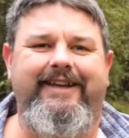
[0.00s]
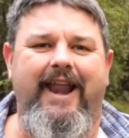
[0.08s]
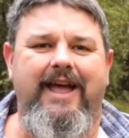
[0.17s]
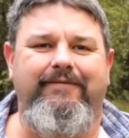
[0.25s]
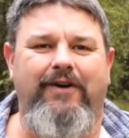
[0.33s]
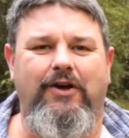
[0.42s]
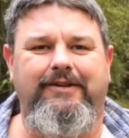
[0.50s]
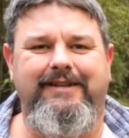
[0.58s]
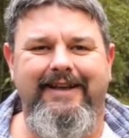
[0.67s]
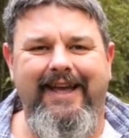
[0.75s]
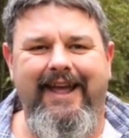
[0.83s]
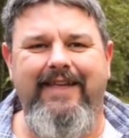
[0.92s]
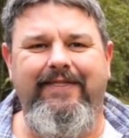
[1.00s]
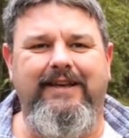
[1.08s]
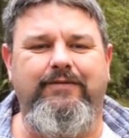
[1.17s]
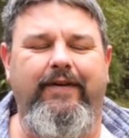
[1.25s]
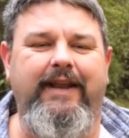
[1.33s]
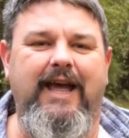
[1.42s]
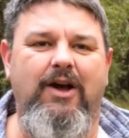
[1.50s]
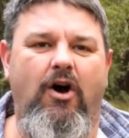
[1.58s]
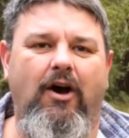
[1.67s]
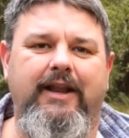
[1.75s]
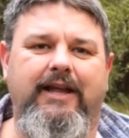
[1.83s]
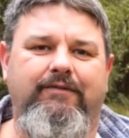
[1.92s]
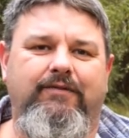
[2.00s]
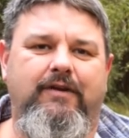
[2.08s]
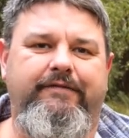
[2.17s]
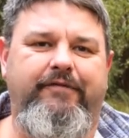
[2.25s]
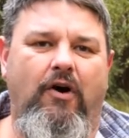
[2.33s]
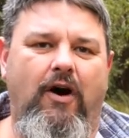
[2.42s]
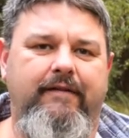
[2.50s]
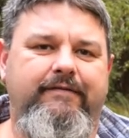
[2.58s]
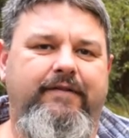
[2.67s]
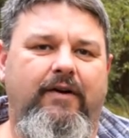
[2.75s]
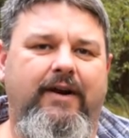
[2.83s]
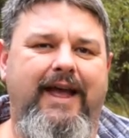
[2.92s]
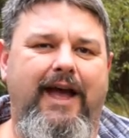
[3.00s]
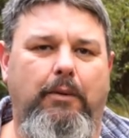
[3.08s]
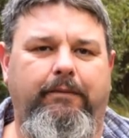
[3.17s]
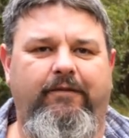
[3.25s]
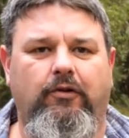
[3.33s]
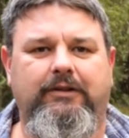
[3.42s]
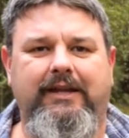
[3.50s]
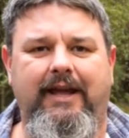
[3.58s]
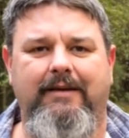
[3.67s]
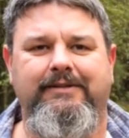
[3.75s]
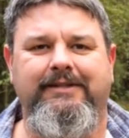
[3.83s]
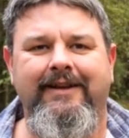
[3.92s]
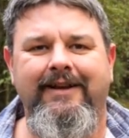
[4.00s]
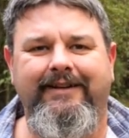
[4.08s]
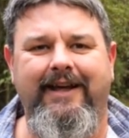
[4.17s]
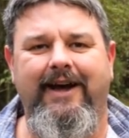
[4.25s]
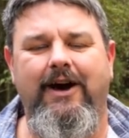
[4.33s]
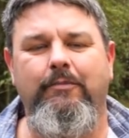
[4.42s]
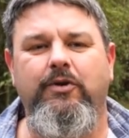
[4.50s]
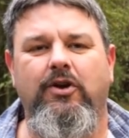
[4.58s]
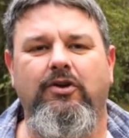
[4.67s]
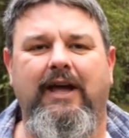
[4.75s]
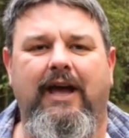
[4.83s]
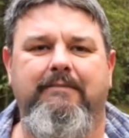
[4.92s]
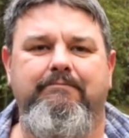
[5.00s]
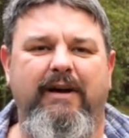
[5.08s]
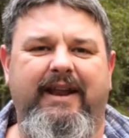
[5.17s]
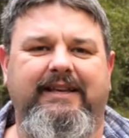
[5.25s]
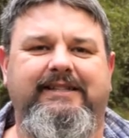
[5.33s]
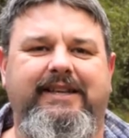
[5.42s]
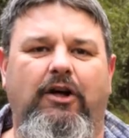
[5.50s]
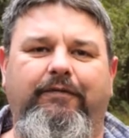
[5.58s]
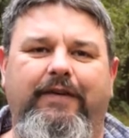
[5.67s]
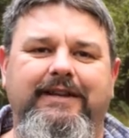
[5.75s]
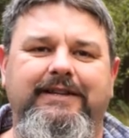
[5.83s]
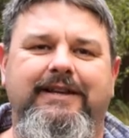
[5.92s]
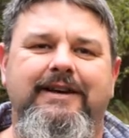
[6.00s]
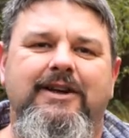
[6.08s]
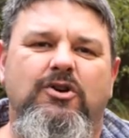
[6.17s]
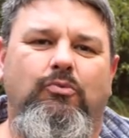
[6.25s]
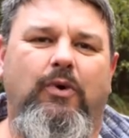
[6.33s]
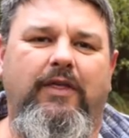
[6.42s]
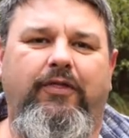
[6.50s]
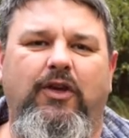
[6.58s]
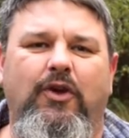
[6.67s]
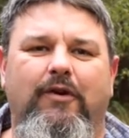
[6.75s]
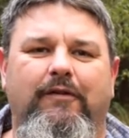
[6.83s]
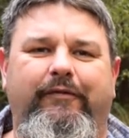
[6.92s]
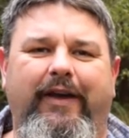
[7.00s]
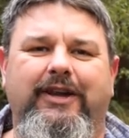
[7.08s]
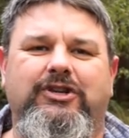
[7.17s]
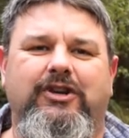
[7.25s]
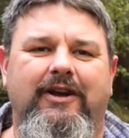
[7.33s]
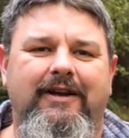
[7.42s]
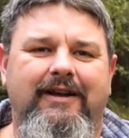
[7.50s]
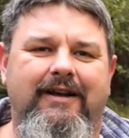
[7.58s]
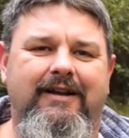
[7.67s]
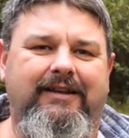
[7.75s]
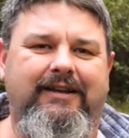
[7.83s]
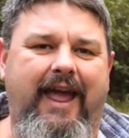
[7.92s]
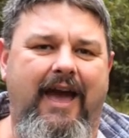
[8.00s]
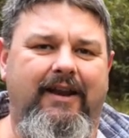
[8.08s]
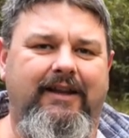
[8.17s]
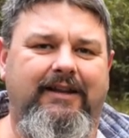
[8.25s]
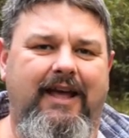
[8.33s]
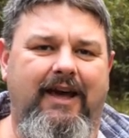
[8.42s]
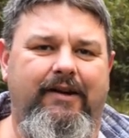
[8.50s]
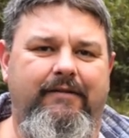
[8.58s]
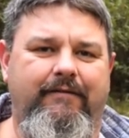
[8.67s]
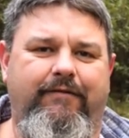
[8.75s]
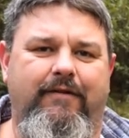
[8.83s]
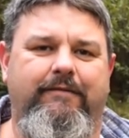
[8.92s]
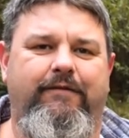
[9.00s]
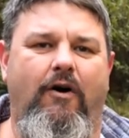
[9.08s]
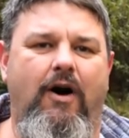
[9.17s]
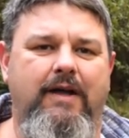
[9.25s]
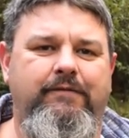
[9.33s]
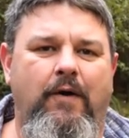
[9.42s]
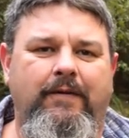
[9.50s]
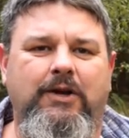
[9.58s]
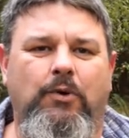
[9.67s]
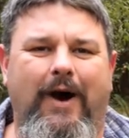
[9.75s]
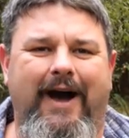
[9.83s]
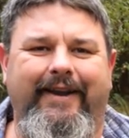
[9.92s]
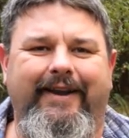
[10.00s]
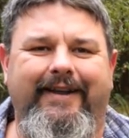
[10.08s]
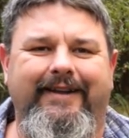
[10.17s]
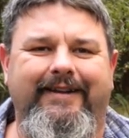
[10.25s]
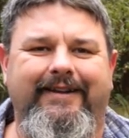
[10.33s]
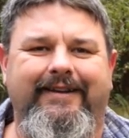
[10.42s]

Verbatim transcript: G'day folks, in this video I'm going to give you 5 very helpful tips to help you take better selfies with your fish. Counting down from 5 to 1.